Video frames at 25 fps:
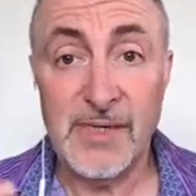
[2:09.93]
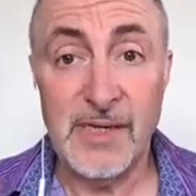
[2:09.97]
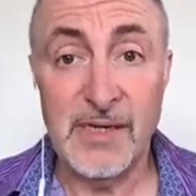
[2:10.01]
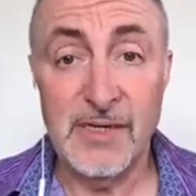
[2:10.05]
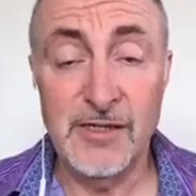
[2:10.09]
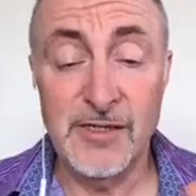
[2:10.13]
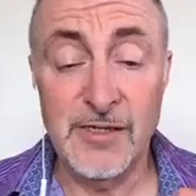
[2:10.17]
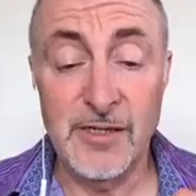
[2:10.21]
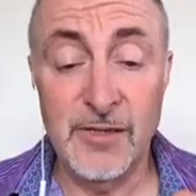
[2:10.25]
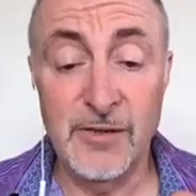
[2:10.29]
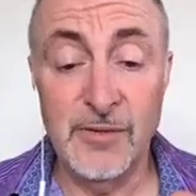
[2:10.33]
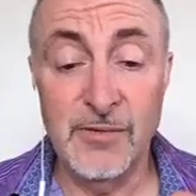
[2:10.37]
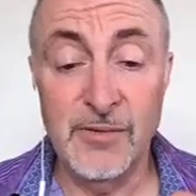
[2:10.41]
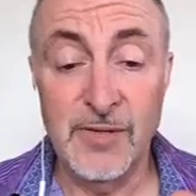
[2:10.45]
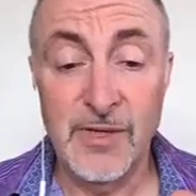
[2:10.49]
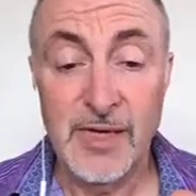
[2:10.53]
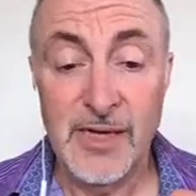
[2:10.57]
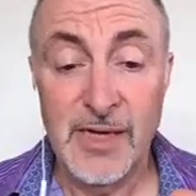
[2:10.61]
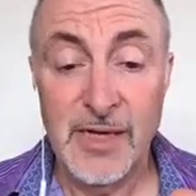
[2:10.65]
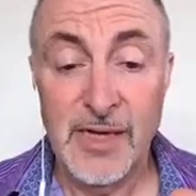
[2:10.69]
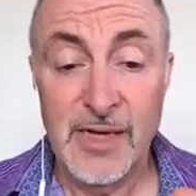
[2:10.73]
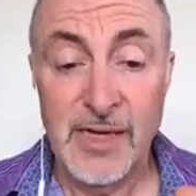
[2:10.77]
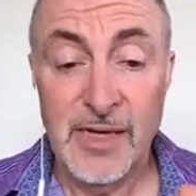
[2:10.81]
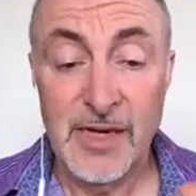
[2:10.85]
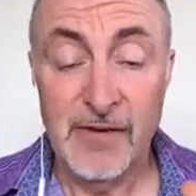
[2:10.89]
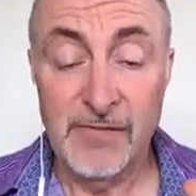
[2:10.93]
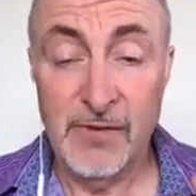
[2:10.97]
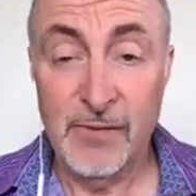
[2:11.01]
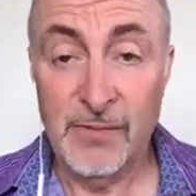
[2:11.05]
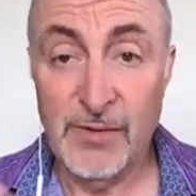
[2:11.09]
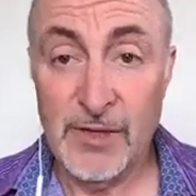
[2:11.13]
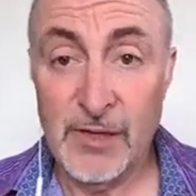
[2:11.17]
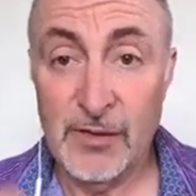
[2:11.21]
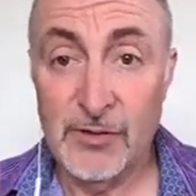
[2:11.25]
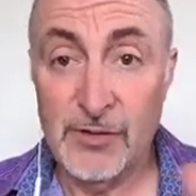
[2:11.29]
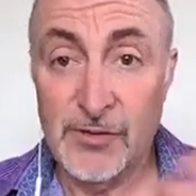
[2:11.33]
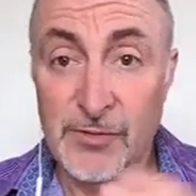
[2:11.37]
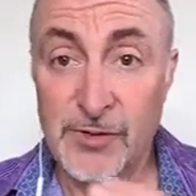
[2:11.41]
So if you're in one of
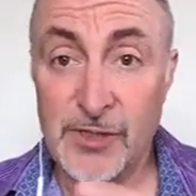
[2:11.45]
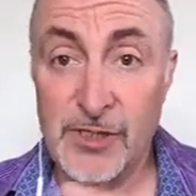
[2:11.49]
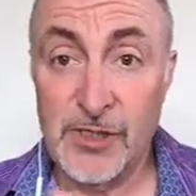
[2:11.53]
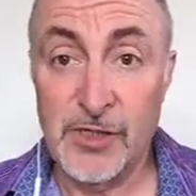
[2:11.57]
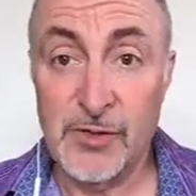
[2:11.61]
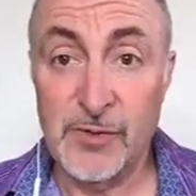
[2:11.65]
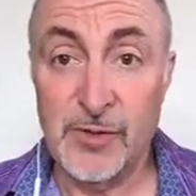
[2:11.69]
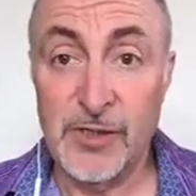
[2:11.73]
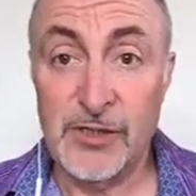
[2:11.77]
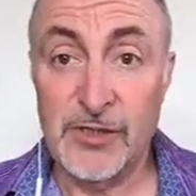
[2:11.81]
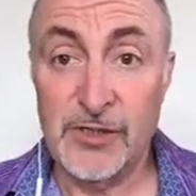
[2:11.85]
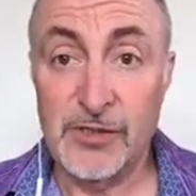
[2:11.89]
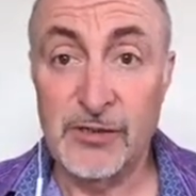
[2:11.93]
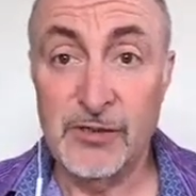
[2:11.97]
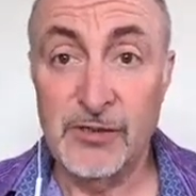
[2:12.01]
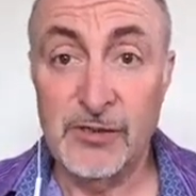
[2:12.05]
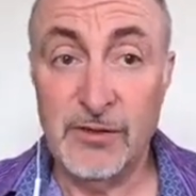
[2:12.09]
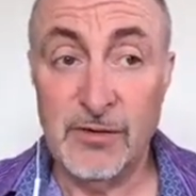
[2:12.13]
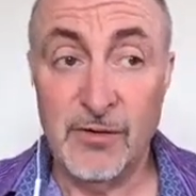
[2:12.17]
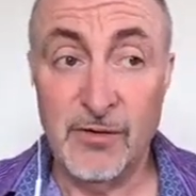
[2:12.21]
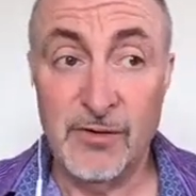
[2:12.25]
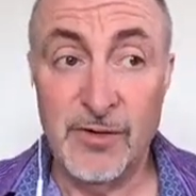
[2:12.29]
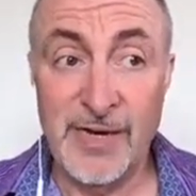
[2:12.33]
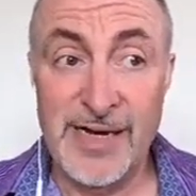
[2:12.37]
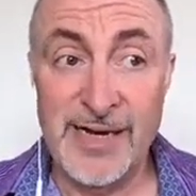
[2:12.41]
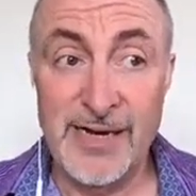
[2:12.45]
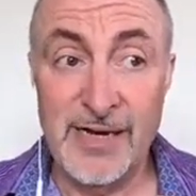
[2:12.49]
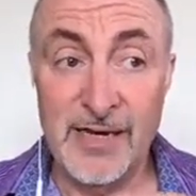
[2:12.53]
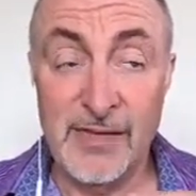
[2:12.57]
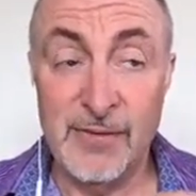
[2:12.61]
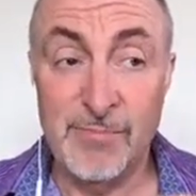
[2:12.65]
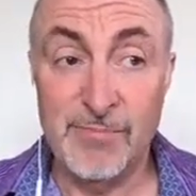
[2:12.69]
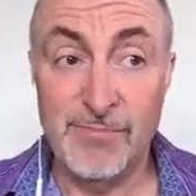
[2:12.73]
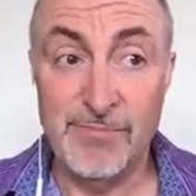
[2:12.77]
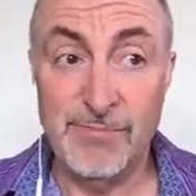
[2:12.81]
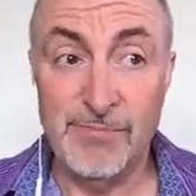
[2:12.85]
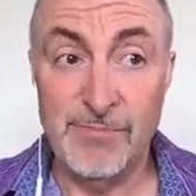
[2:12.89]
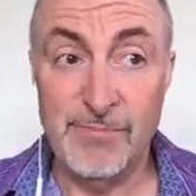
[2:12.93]
those three situations or any other
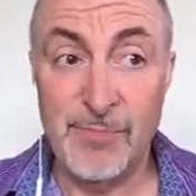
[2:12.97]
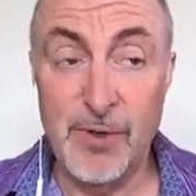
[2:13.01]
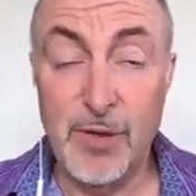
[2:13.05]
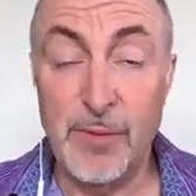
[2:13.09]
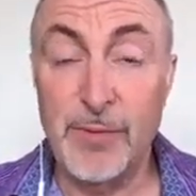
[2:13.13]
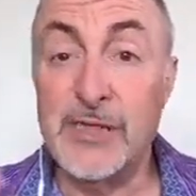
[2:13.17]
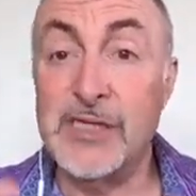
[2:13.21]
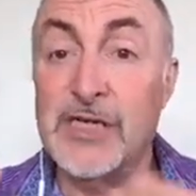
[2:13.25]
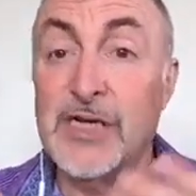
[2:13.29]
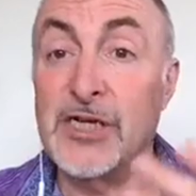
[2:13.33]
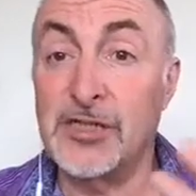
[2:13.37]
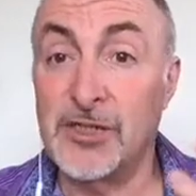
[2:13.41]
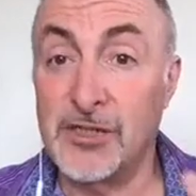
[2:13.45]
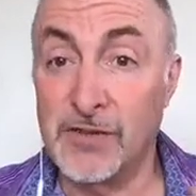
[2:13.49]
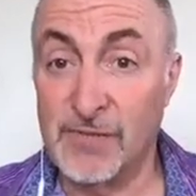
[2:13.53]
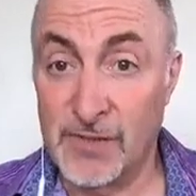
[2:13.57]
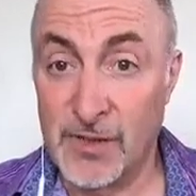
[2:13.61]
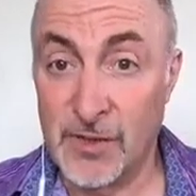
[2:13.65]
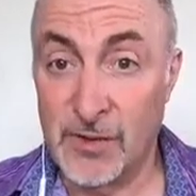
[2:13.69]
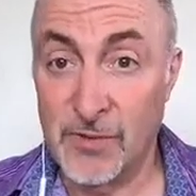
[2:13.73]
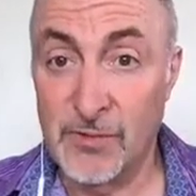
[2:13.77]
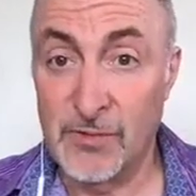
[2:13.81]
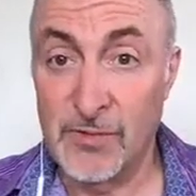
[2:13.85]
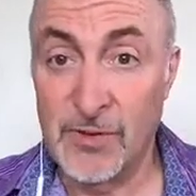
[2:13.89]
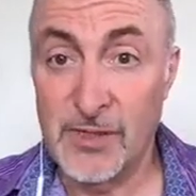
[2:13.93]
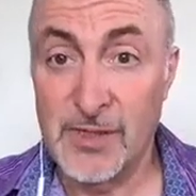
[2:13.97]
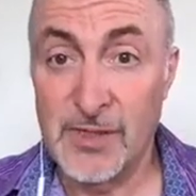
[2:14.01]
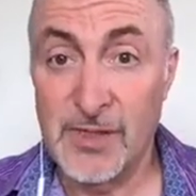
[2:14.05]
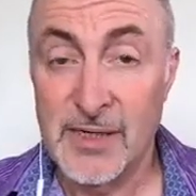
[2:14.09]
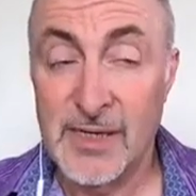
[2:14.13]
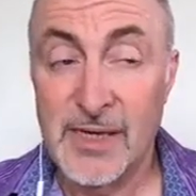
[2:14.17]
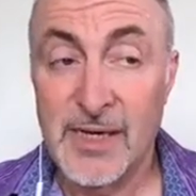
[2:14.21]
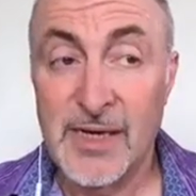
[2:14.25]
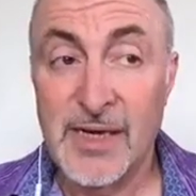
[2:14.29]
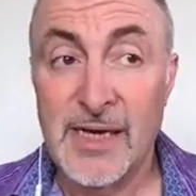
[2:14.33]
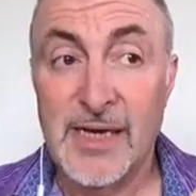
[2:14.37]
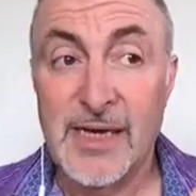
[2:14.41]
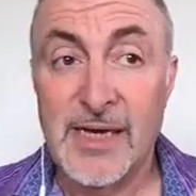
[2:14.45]
permutation of those,
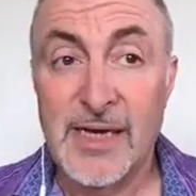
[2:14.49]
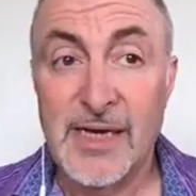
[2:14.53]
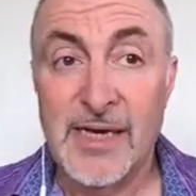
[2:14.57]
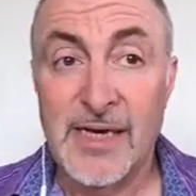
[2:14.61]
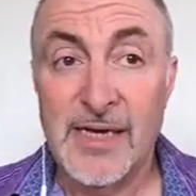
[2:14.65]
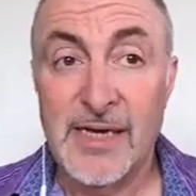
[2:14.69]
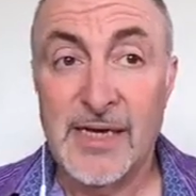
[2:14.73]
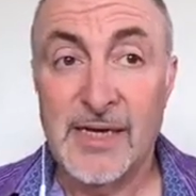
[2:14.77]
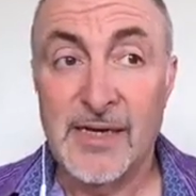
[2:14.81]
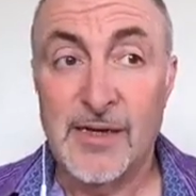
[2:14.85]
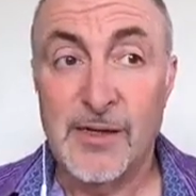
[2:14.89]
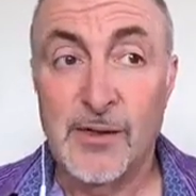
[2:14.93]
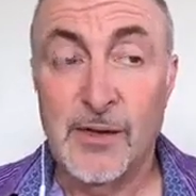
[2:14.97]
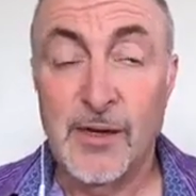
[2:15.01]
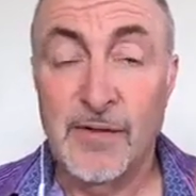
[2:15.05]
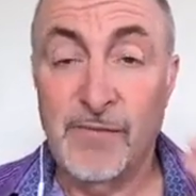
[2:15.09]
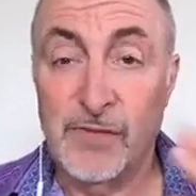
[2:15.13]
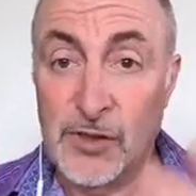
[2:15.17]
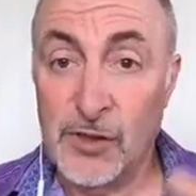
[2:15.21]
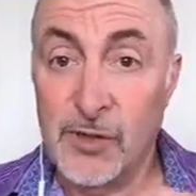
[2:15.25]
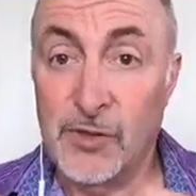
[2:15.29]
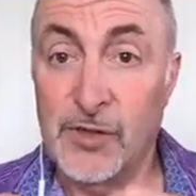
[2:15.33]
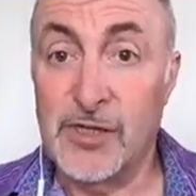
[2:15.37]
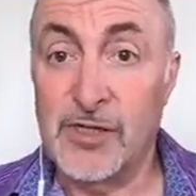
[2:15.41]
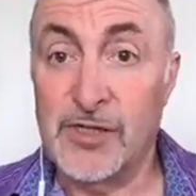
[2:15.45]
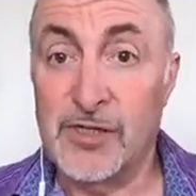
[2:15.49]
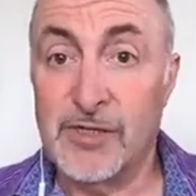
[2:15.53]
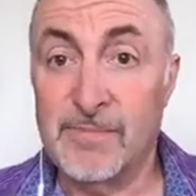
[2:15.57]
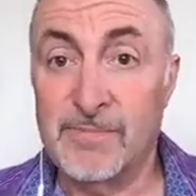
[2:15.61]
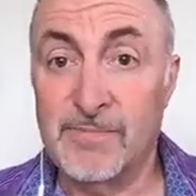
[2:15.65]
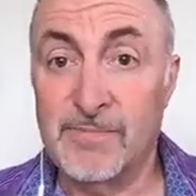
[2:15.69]
you have a choice.